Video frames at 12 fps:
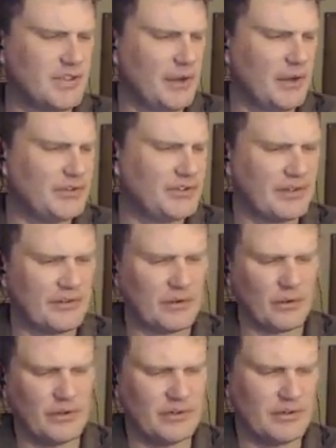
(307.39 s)
That was never
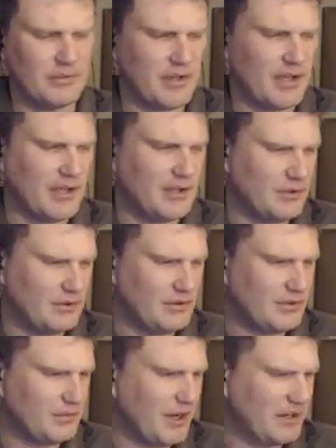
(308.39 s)
going to be a huge
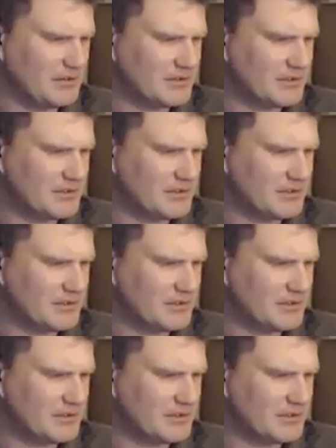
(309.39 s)
amount.